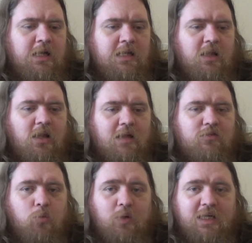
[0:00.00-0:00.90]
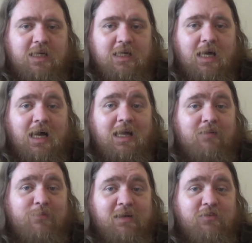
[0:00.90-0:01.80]
in the last week, I
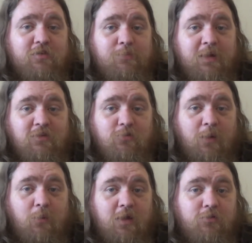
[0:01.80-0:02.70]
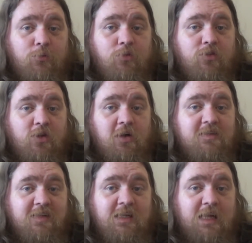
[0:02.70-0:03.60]
have managed to binge my way through
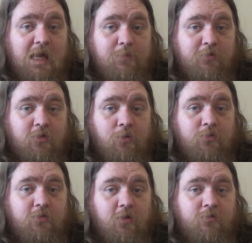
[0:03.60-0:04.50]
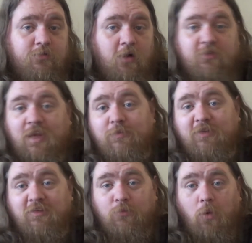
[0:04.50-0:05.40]
13 episodes of Farscape
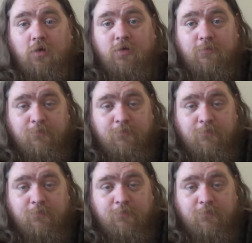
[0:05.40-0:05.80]
Season 1.